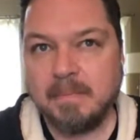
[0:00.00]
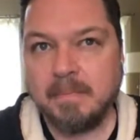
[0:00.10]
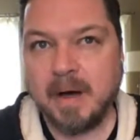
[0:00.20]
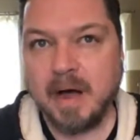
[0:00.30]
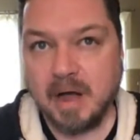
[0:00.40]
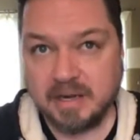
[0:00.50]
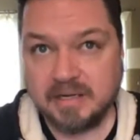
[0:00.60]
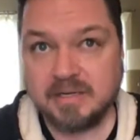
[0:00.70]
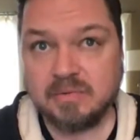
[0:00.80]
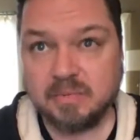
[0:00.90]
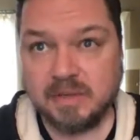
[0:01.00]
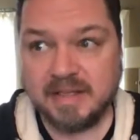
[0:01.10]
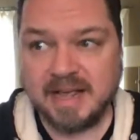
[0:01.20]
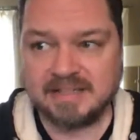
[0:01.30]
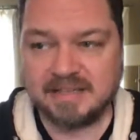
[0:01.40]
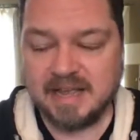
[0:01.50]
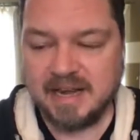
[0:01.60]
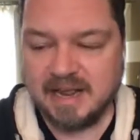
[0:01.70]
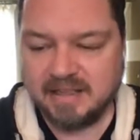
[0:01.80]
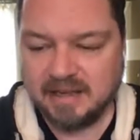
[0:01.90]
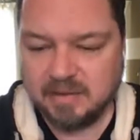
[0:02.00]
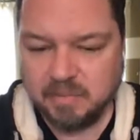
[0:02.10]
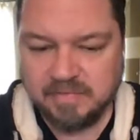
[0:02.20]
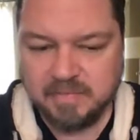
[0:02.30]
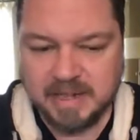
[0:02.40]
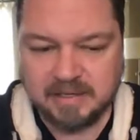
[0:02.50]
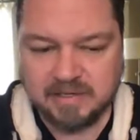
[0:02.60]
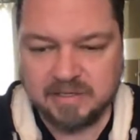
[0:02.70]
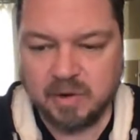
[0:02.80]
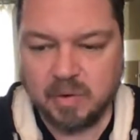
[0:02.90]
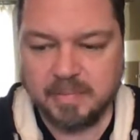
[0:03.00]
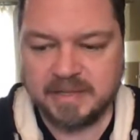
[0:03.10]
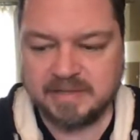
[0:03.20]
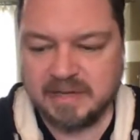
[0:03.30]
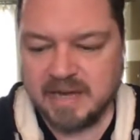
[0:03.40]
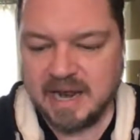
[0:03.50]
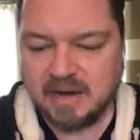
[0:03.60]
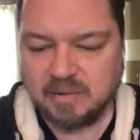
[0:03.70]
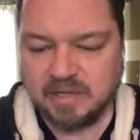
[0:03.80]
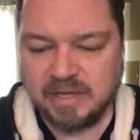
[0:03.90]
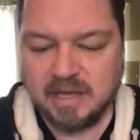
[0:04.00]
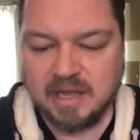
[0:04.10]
But with that said, I think we've been so busy not only